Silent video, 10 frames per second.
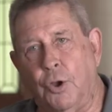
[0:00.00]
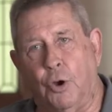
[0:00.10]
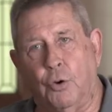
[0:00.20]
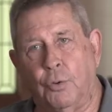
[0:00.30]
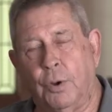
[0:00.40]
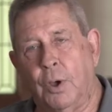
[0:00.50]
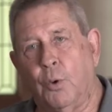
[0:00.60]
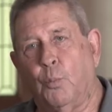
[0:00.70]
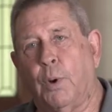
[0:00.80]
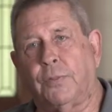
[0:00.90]
know
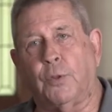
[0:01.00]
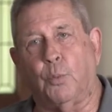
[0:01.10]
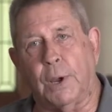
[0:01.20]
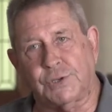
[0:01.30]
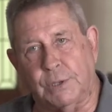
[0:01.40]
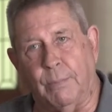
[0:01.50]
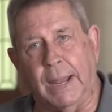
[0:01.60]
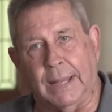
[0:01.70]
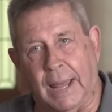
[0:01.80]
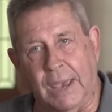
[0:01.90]
what the rest of my
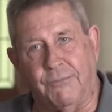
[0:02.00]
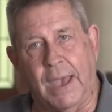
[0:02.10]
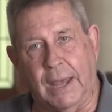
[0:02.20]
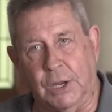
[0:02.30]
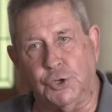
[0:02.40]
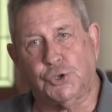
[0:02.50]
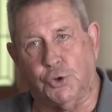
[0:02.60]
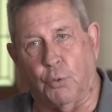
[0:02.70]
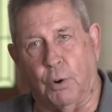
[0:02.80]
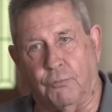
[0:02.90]
life had in
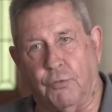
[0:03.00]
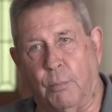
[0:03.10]
store for